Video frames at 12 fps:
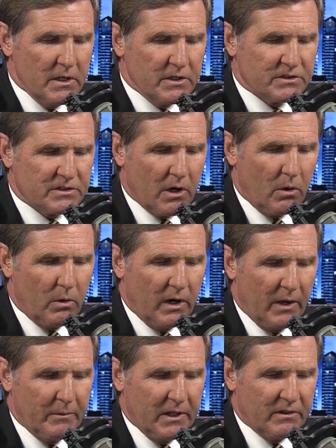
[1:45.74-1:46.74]
So,
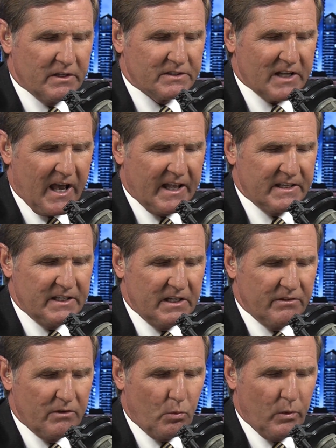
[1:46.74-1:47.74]
I mean, this
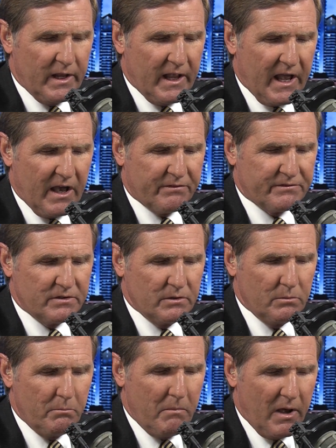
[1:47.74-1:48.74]
idea that we have
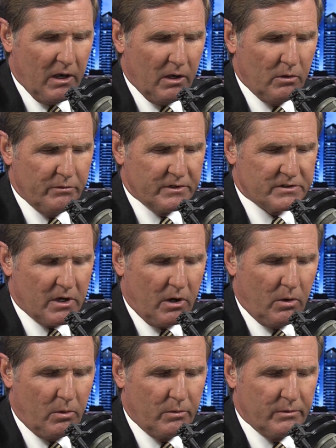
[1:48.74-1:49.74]
to mellow the
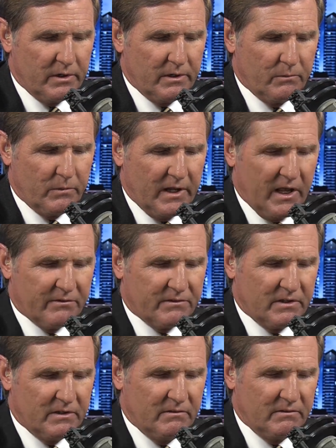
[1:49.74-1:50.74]
tone and we have
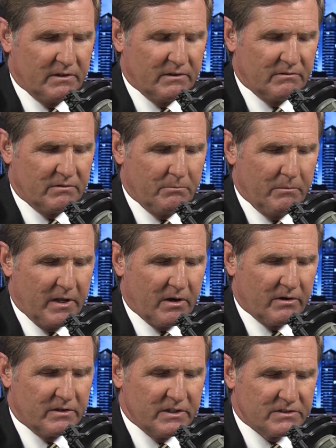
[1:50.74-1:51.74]
to make
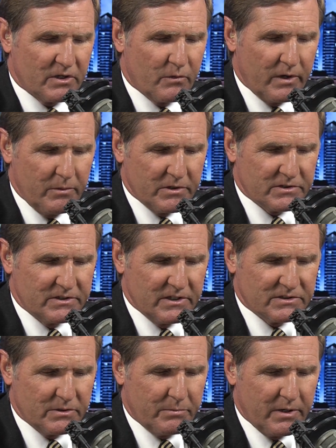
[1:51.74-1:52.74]
our disagreements
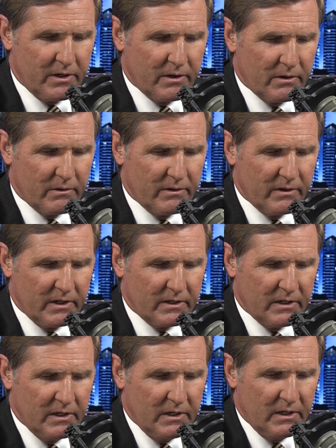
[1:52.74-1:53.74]
disappear, and that